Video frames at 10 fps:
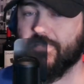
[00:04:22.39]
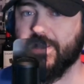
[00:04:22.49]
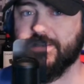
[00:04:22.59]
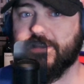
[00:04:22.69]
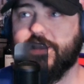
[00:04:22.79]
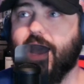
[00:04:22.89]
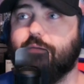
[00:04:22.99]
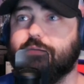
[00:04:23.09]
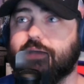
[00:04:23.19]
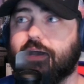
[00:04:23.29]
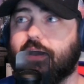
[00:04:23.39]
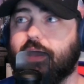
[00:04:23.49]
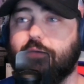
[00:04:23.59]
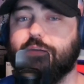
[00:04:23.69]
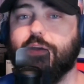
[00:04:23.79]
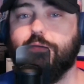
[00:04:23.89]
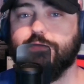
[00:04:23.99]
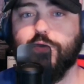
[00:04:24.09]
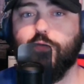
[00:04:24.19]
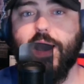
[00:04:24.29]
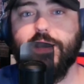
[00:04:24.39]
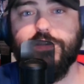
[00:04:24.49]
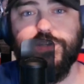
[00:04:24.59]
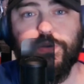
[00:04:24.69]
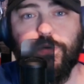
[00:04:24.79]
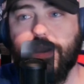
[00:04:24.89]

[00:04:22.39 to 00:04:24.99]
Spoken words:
This guy was, he was a wackadoo.